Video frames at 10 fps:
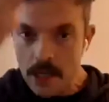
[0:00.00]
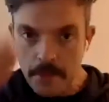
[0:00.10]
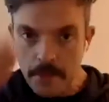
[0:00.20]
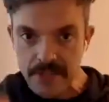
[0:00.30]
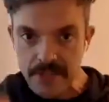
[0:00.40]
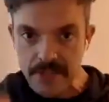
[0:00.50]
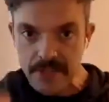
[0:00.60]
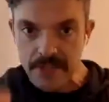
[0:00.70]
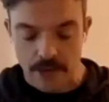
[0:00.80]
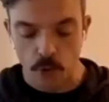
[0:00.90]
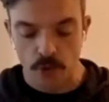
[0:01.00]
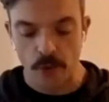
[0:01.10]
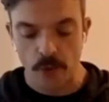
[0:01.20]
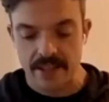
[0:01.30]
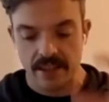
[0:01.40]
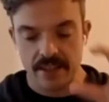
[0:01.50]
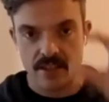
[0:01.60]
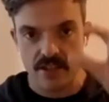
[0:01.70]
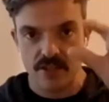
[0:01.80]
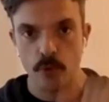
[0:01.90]
But if you can, you sit down all the way till there's
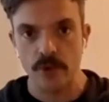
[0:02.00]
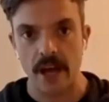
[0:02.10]
a small